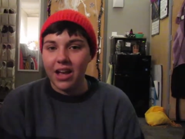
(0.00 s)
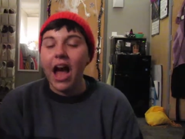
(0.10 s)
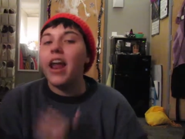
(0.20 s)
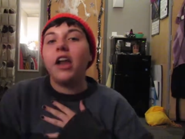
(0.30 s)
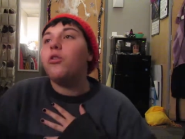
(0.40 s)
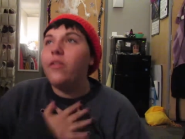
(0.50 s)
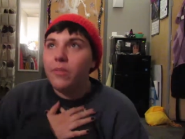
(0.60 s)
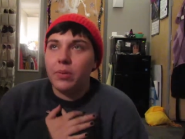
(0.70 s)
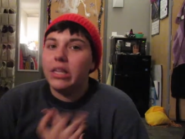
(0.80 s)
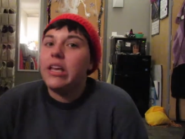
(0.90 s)
And I don't
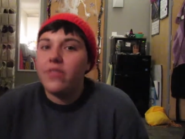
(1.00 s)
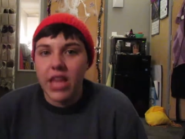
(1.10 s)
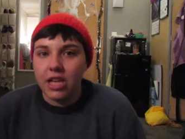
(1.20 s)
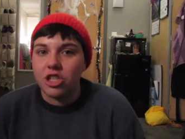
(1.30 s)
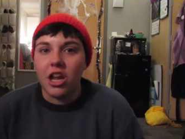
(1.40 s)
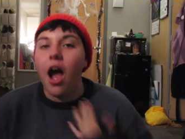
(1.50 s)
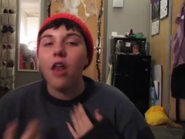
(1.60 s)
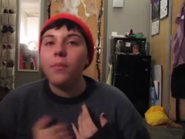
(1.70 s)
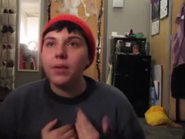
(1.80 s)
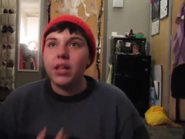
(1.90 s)
even believe in that shit.
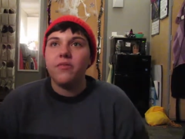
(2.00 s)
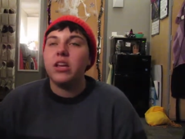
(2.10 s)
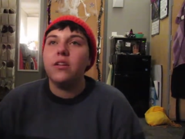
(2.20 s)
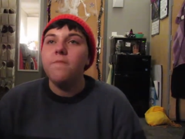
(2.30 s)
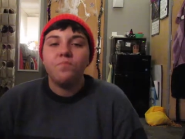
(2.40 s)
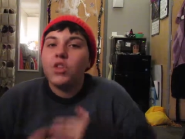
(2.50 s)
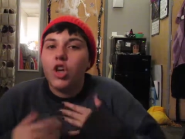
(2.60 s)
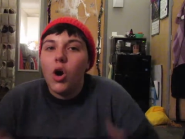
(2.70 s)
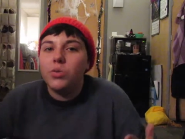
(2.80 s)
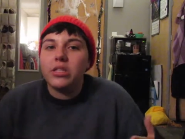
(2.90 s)
I don't believe in
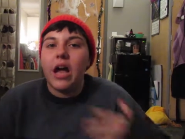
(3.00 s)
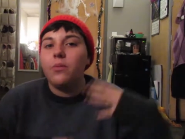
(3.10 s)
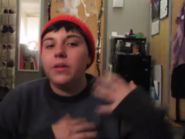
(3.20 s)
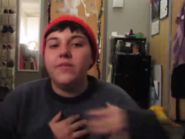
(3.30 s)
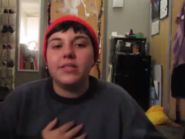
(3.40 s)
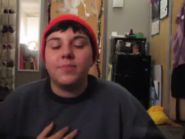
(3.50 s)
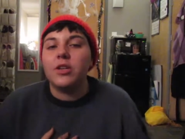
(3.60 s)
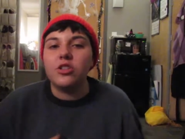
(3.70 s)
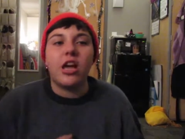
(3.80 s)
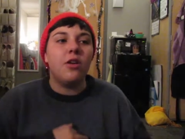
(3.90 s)
ghosts, I don't believe in
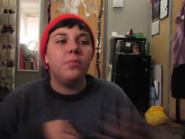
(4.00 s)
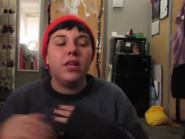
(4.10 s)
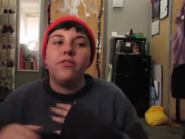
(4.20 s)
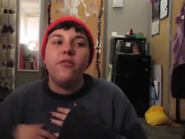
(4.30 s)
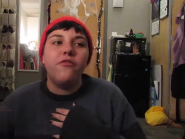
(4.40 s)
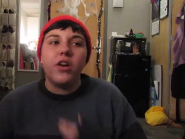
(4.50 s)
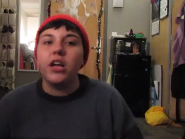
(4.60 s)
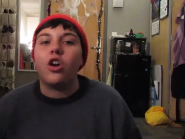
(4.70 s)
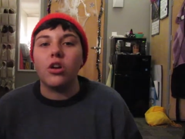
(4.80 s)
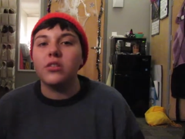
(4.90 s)
spirits, I don't believe in
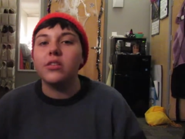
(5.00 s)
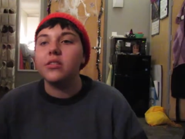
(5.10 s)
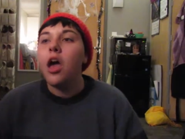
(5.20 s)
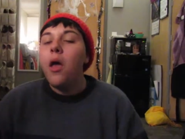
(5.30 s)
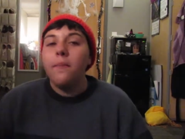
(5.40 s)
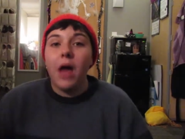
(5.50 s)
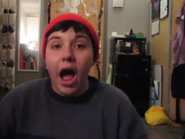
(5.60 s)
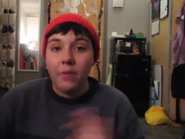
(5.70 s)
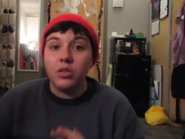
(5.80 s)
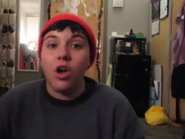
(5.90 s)
fucking curses, but
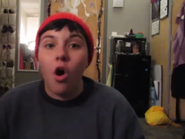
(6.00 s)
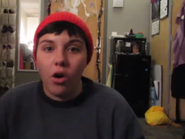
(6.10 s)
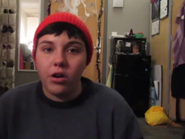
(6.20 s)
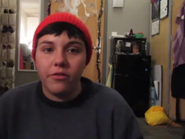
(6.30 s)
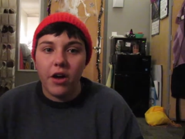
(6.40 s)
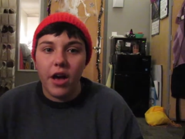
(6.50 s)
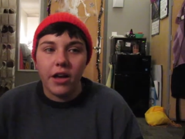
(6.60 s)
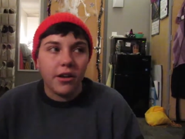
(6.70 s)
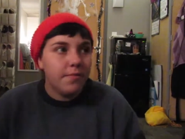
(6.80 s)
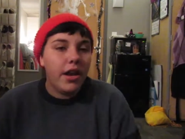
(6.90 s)
I was horrified.